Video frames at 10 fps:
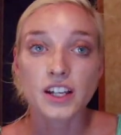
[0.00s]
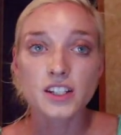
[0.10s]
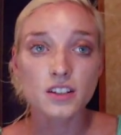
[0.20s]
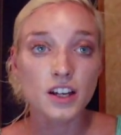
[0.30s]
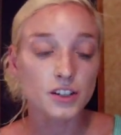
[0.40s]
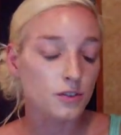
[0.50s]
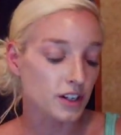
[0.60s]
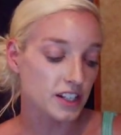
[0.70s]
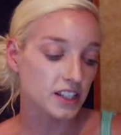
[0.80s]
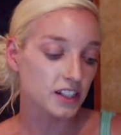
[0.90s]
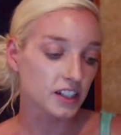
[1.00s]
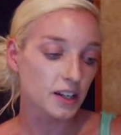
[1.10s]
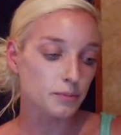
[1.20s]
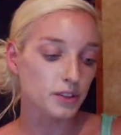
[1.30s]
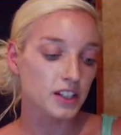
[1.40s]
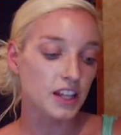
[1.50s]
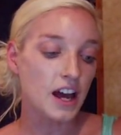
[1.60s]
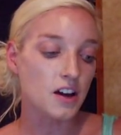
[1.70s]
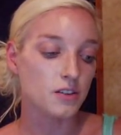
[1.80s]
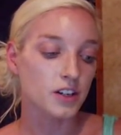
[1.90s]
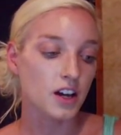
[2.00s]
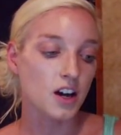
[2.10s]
It's a lot of noise. They can get pretty loud.